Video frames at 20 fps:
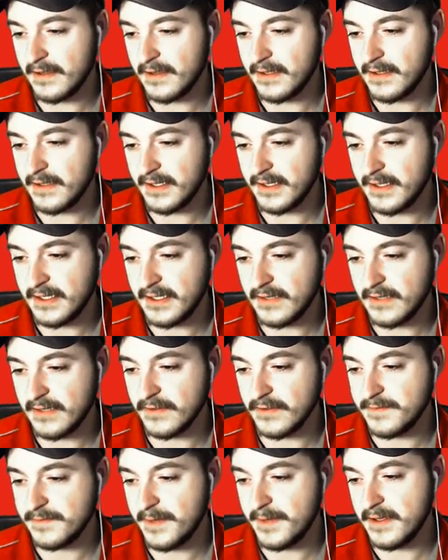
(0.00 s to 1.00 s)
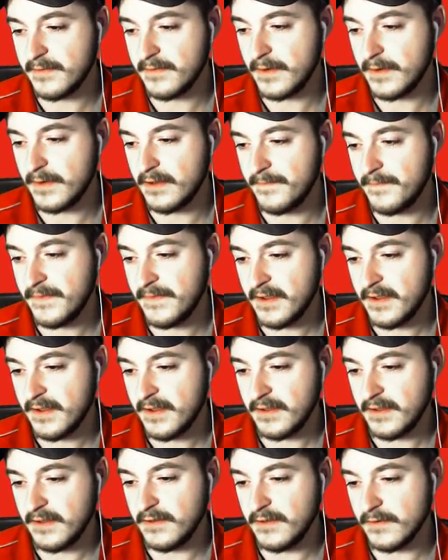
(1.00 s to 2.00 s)
kicked everyone's butt while
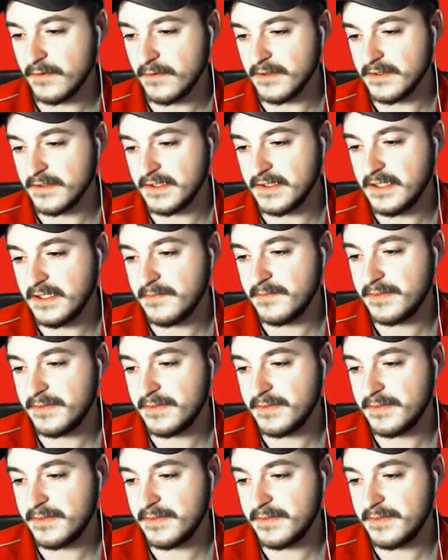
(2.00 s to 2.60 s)
you were asleep?